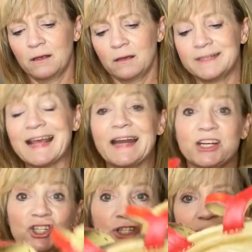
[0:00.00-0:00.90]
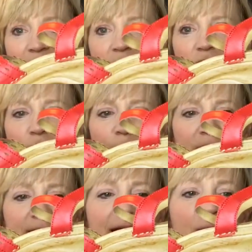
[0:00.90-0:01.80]
Danish design. So they're made
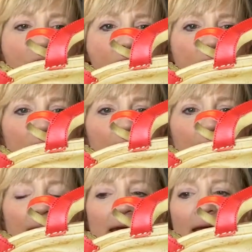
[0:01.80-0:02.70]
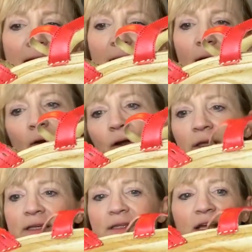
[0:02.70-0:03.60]
in Denmark, or at
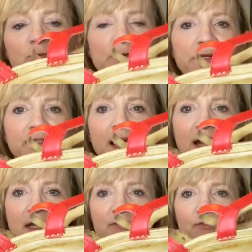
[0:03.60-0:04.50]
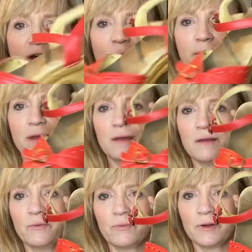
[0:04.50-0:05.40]
least that's where the design is from.
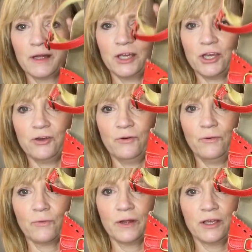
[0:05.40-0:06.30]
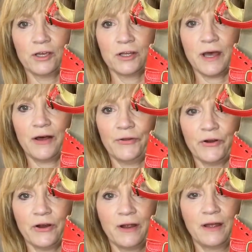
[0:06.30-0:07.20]
Really cute, really good
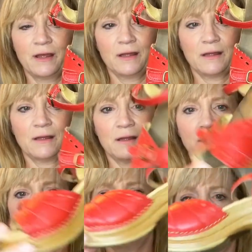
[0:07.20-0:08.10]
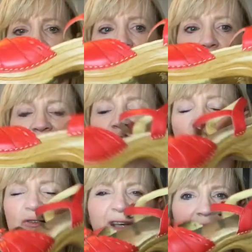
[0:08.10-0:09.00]
color. Red
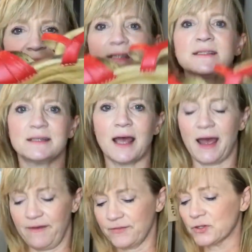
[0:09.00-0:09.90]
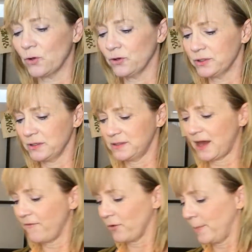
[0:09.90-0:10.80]
shoes like this, I've sold
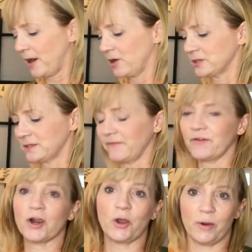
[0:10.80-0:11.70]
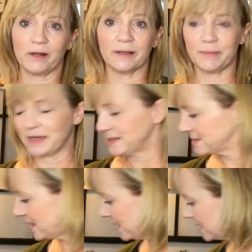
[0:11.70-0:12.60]
several pairs very quickly because
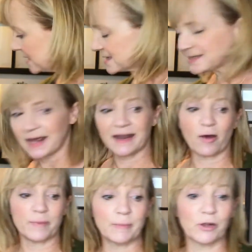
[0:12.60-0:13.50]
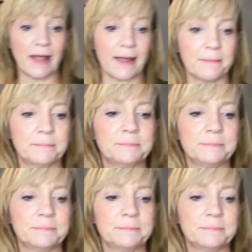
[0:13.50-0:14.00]
they stand out. People like them.